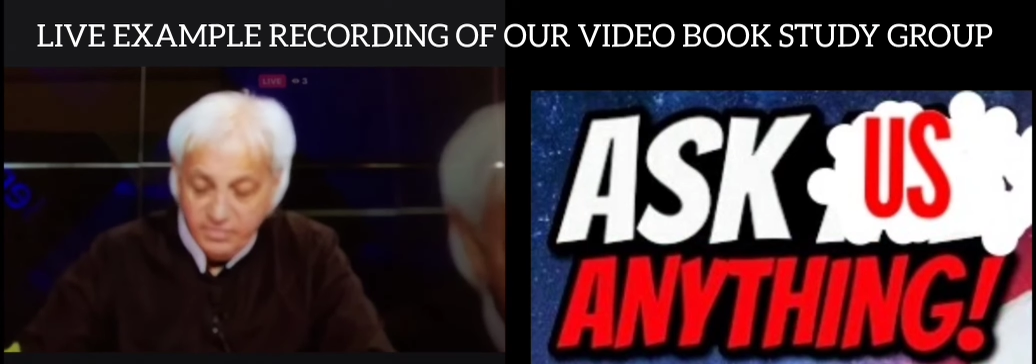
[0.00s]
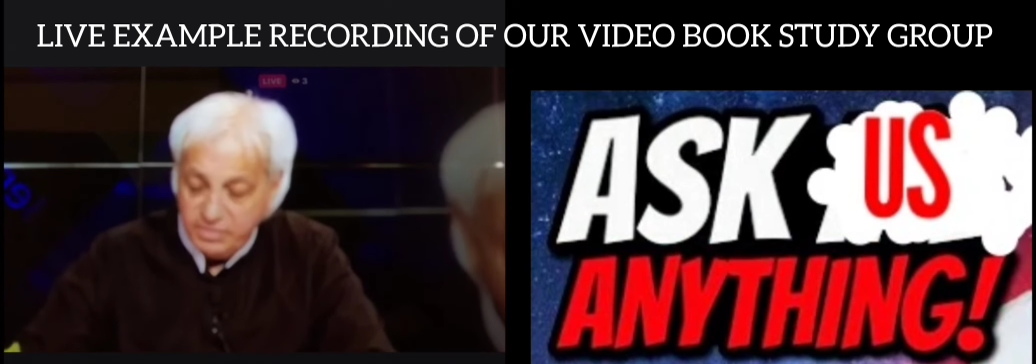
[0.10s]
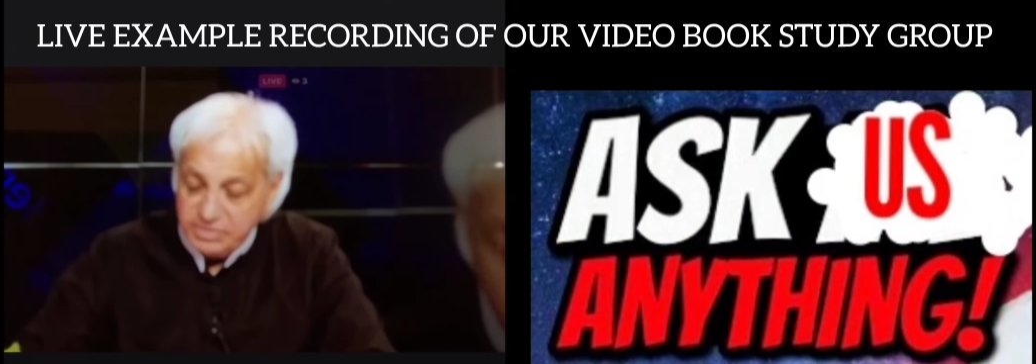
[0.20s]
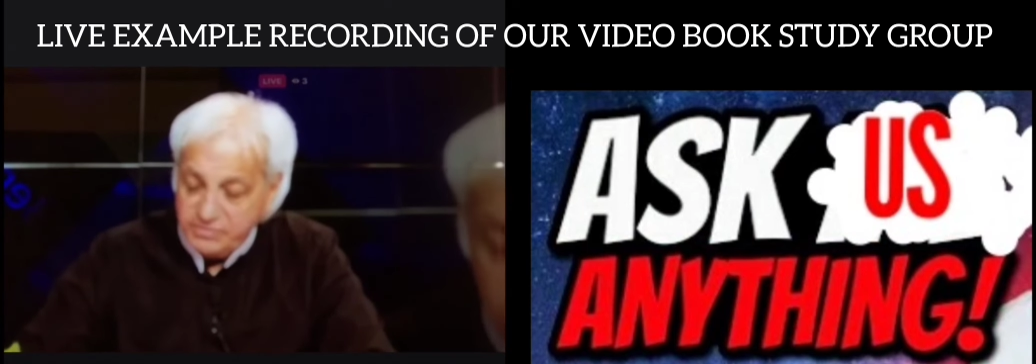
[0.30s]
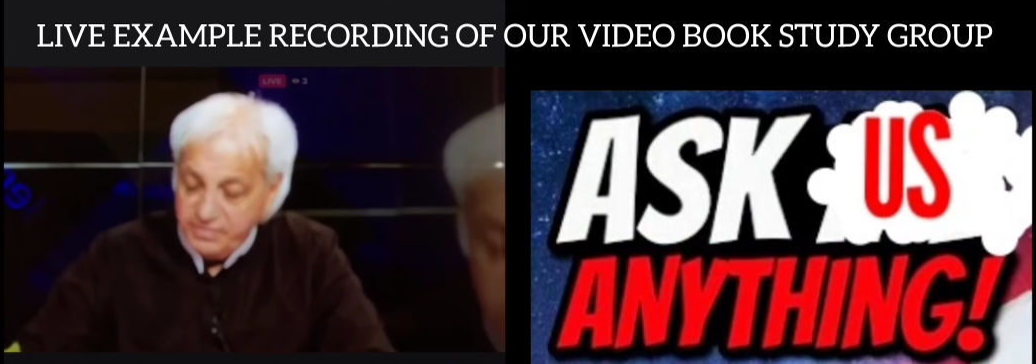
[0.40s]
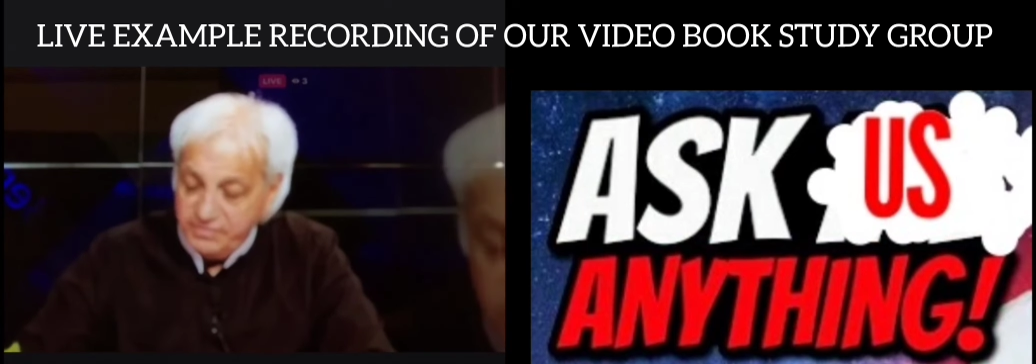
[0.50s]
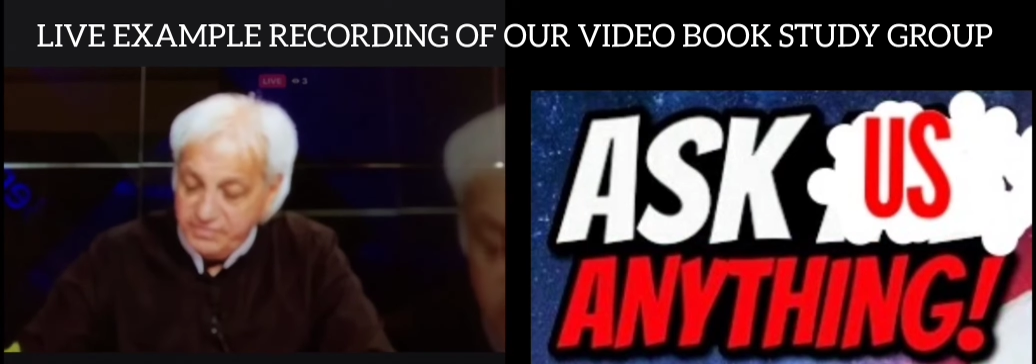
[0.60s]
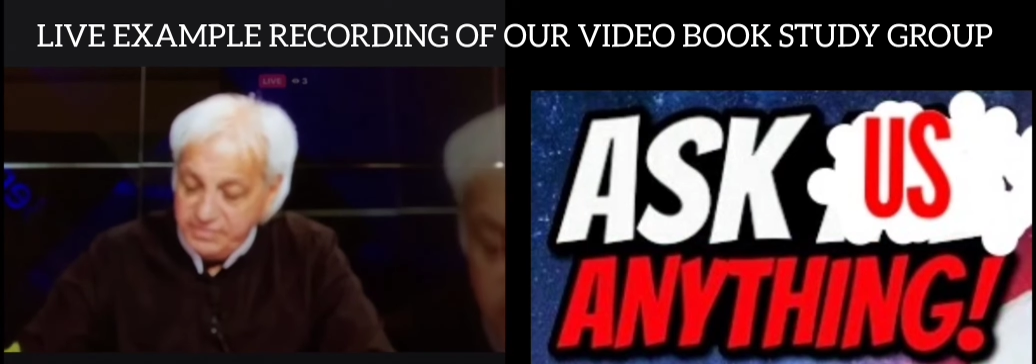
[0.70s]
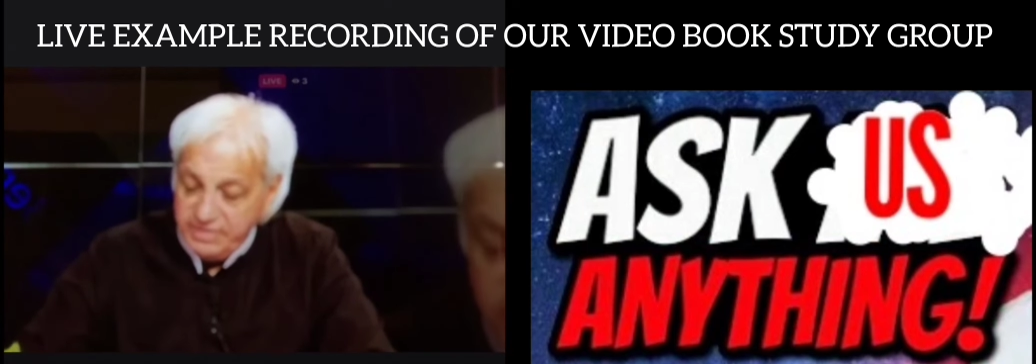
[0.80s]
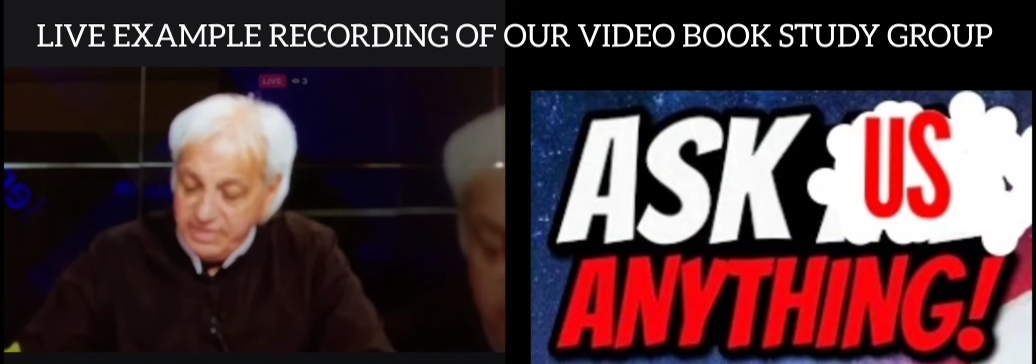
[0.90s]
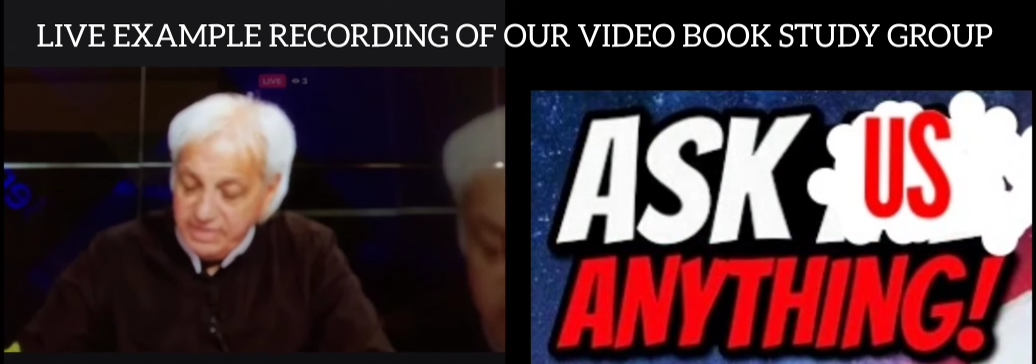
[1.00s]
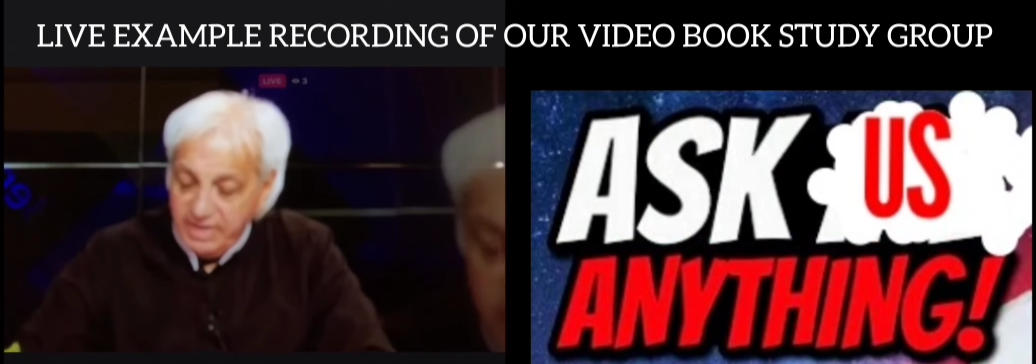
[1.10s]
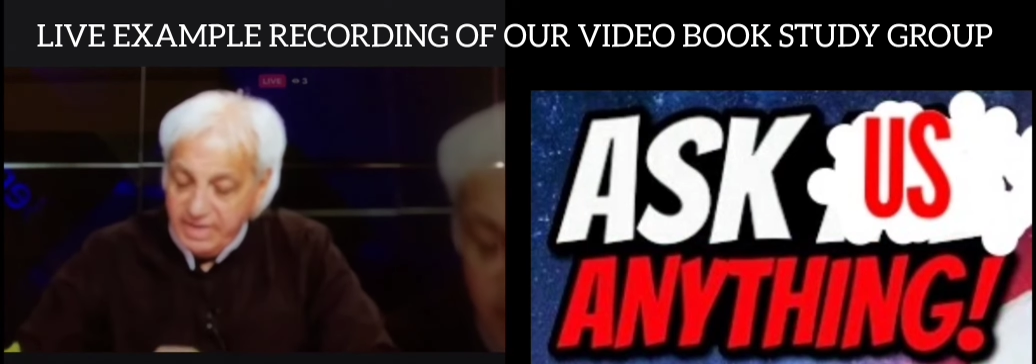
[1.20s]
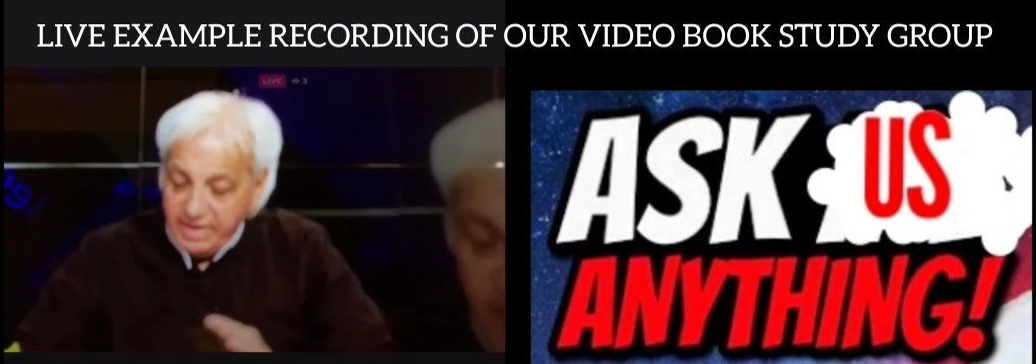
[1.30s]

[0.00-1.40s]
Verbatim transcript: verse 15.